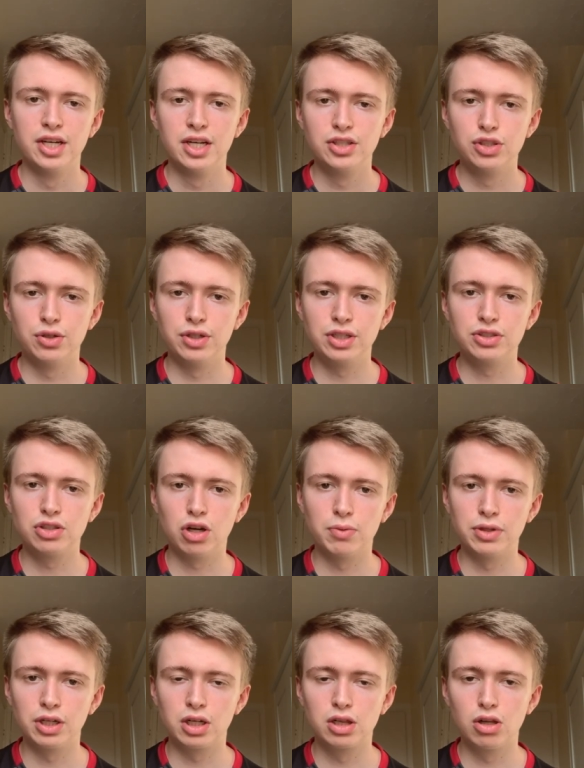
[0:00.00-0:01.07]
During his time at
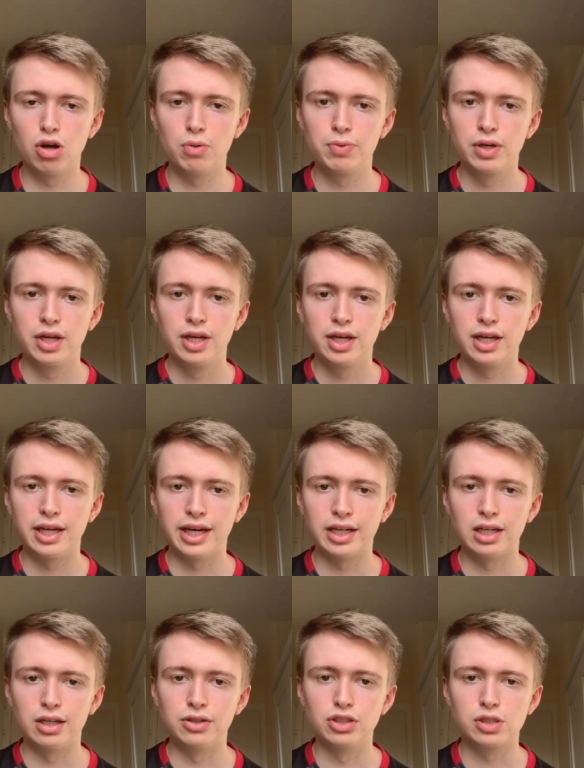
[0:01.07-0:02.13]
the club, he had
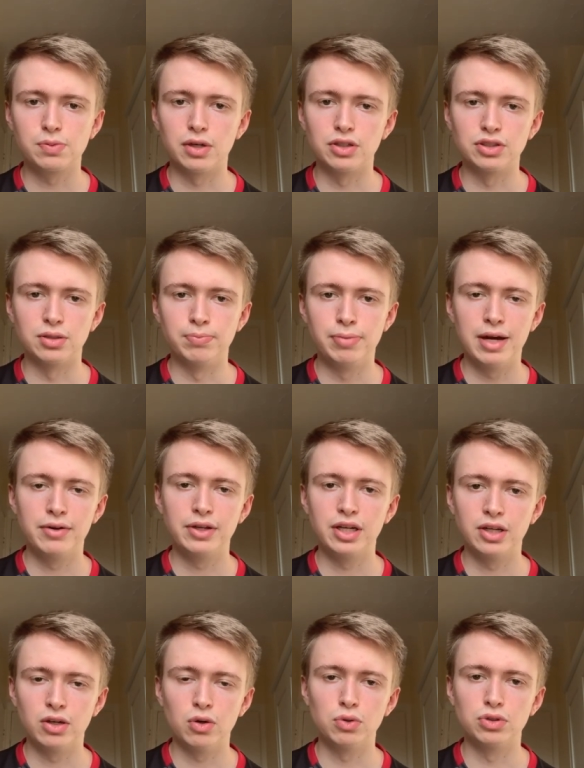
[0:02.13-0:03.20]
loan spells at Bury and
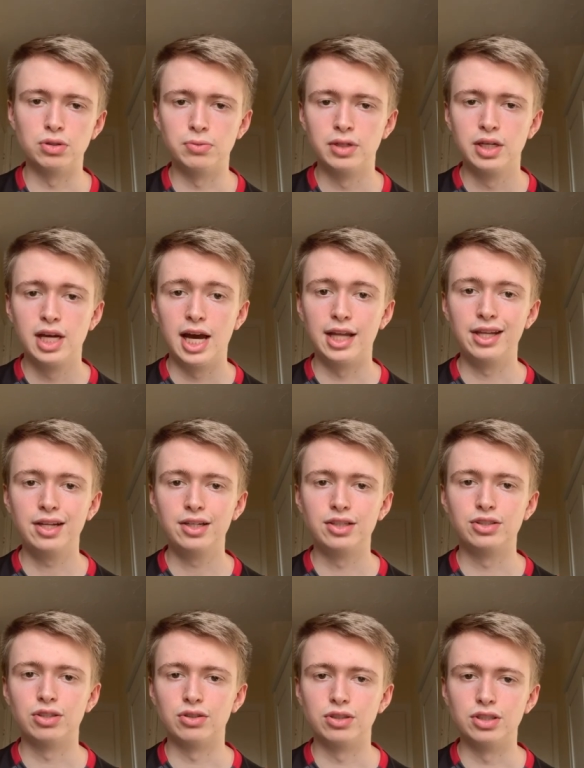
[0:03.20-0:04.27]
Oldham and then
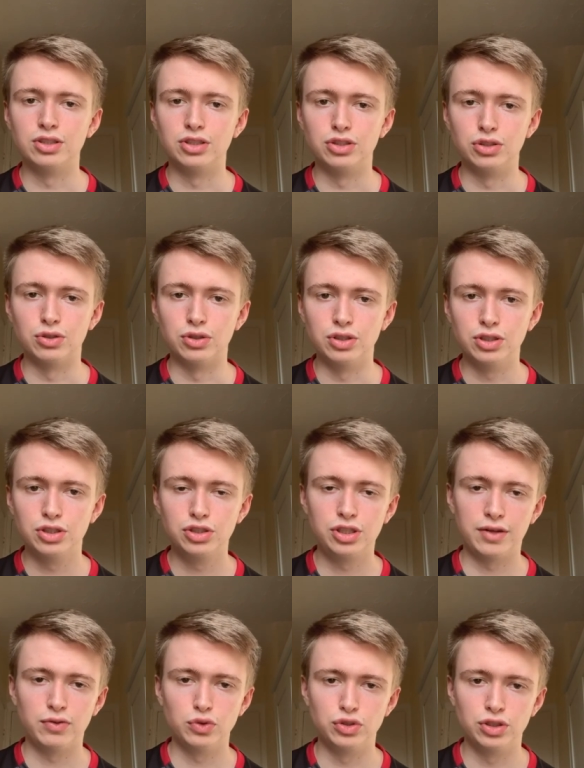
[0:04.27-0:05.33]
decided to join
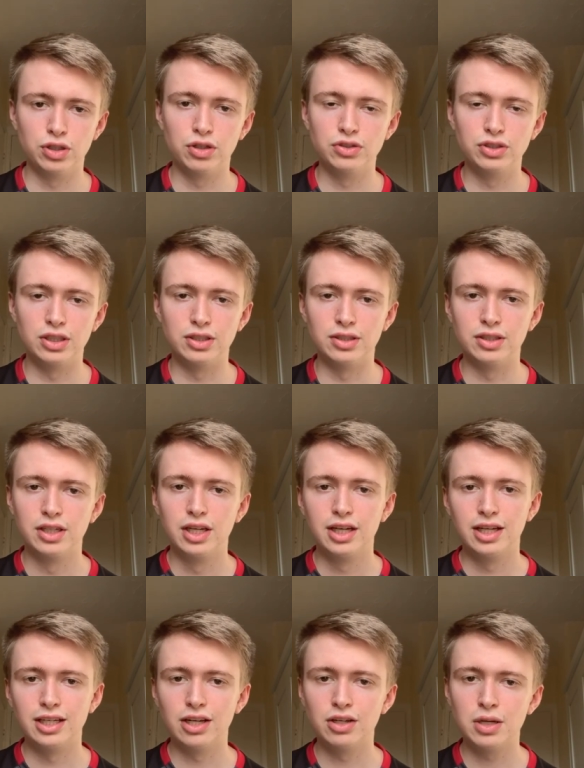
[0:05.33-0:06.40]
Sheffield United, and
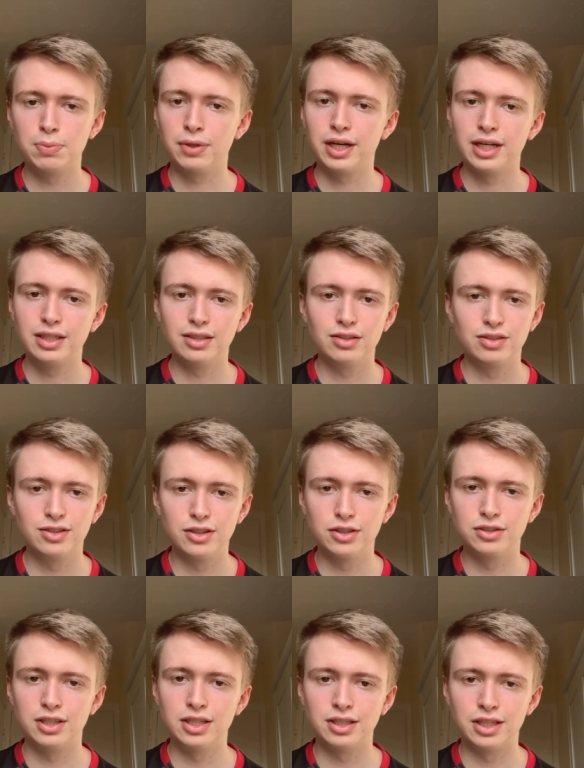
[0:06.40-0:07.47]
he only played
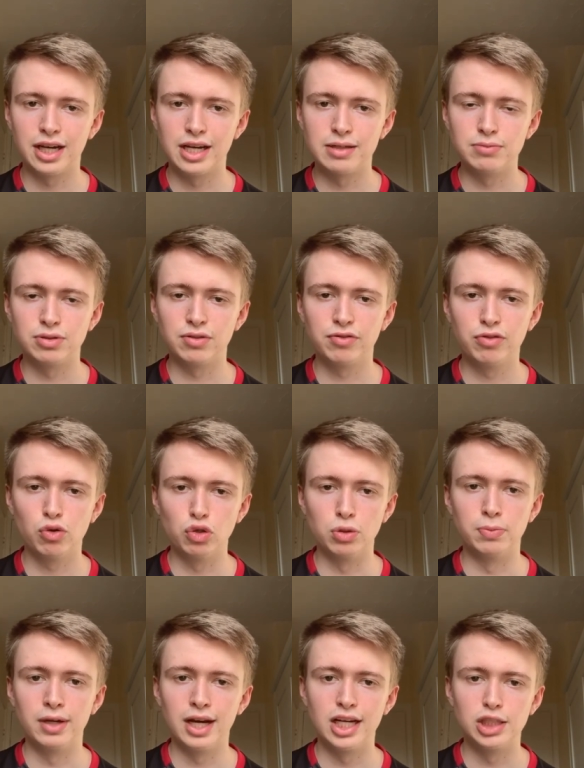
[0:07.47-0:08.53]
13 games for the
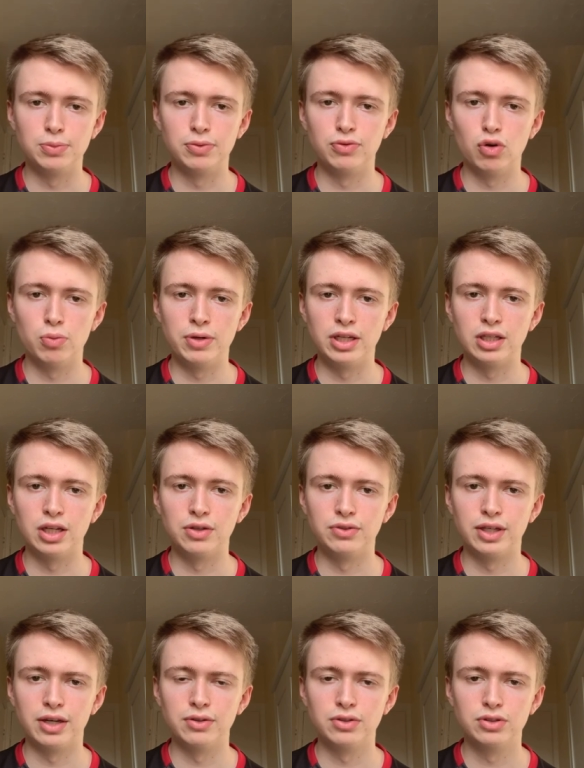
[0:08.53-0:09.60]
Blades before being loaned
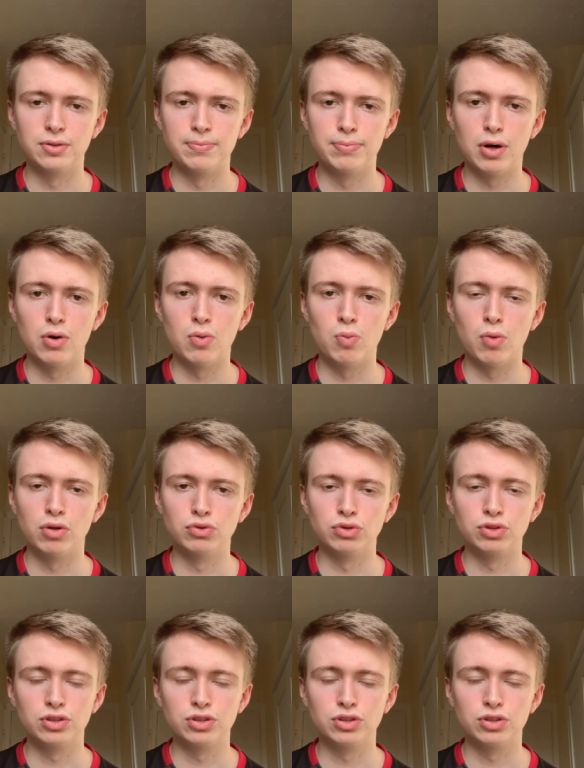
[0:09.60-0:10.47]
out to Bolton Wanderers.